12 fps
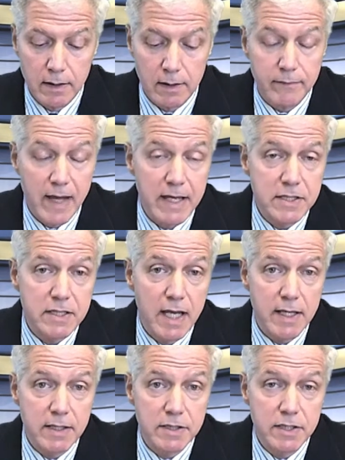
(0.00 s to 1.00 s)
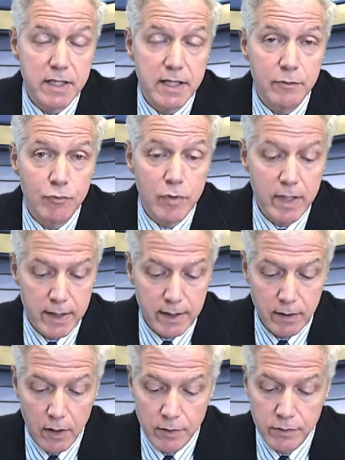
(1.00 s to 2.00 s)
of SAC Re
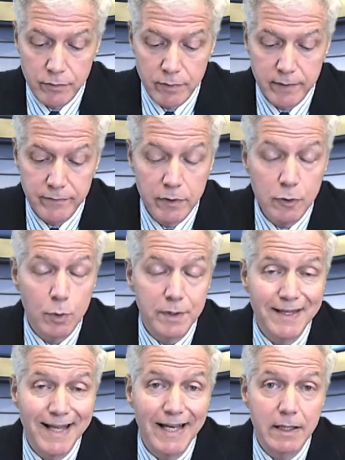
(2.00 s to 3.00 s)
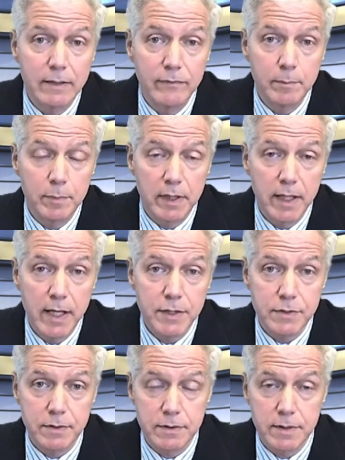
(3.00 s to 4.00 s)
under review with negative
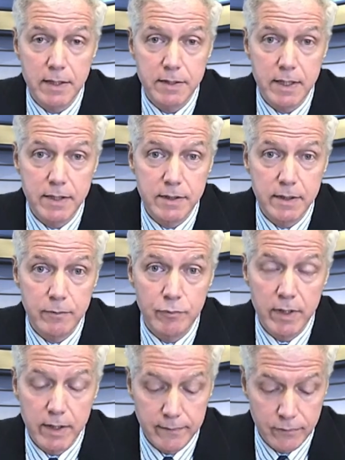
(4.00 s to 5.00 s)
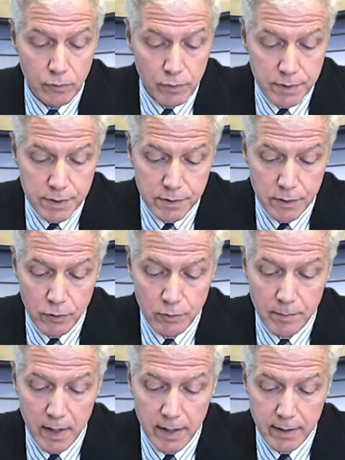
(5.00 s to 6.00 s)
implications. SAC Re, of course, is
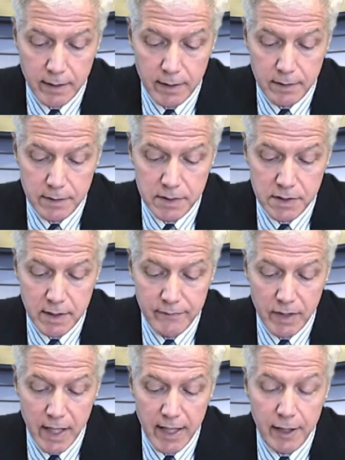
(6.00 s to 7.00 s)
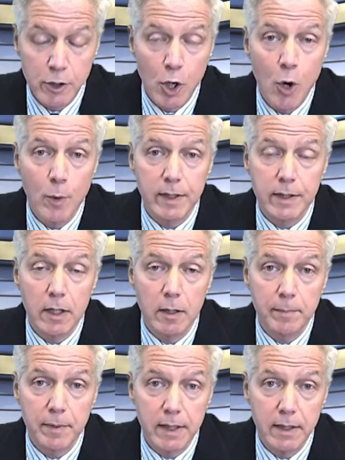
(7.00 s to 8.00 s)
owned by the Stephen A. Cohen
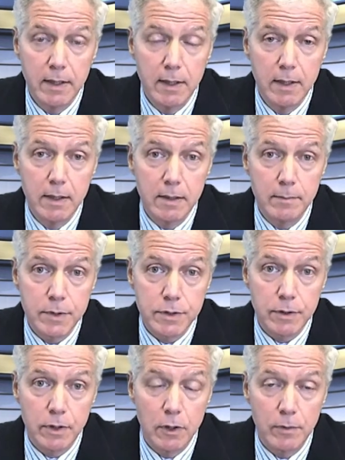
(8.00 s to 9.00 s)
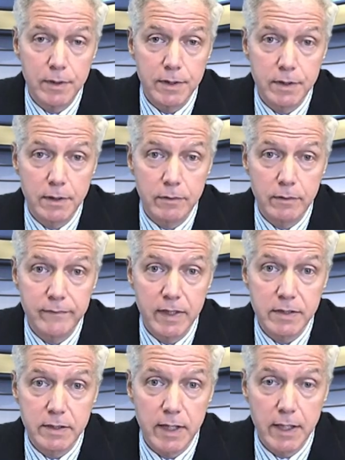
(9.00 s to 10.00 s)
Company. Mr. Cohen is under
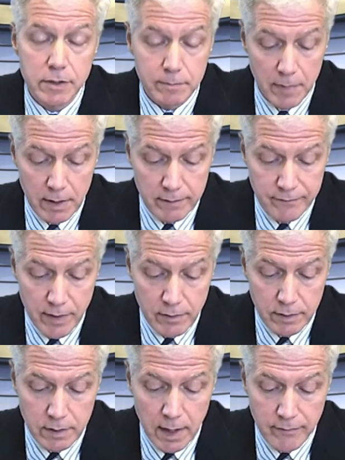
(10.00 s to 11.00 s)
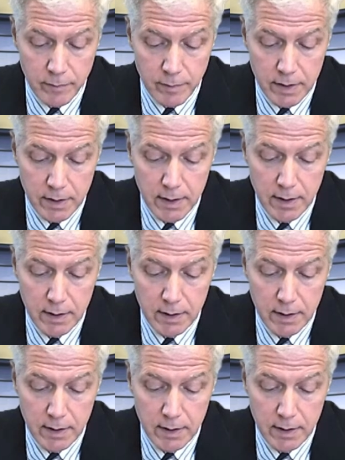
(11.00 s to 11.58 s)
investigation by the federal government.